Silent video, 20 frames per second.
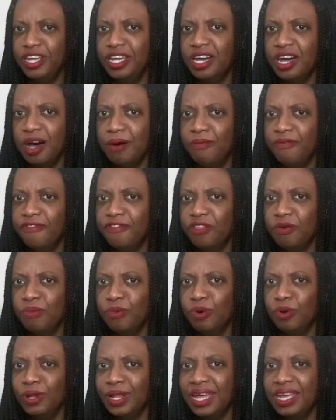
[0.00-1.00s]

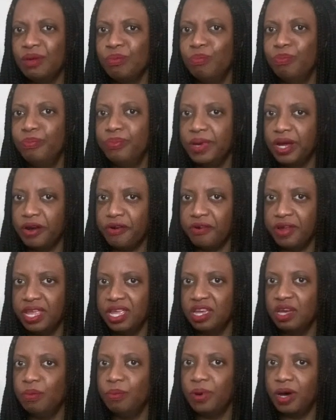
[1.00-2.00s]
comfortable, like,
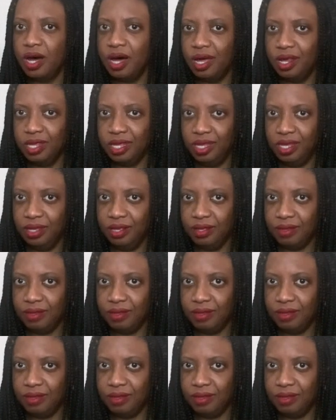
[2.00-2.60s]
burying a body.